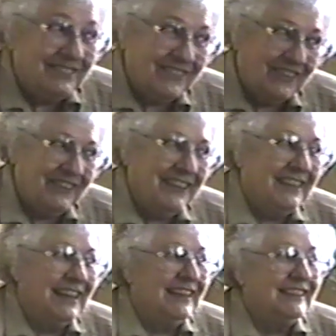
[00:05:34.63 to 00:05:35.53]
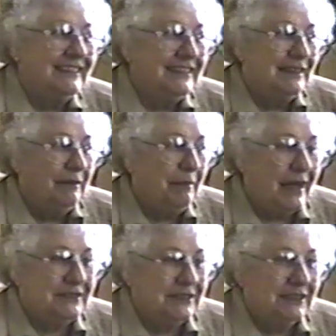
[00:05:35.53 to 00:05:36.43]
Vernie and
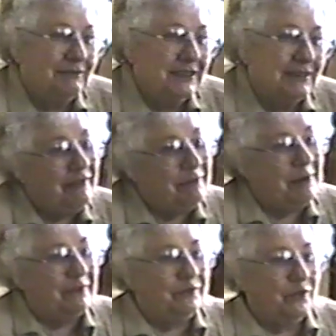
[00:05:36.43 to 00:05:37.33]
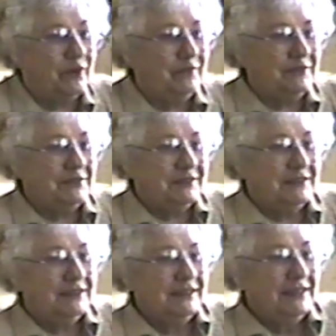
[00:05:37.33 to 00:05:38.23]
Batchy, and we'd have about 4 of us, and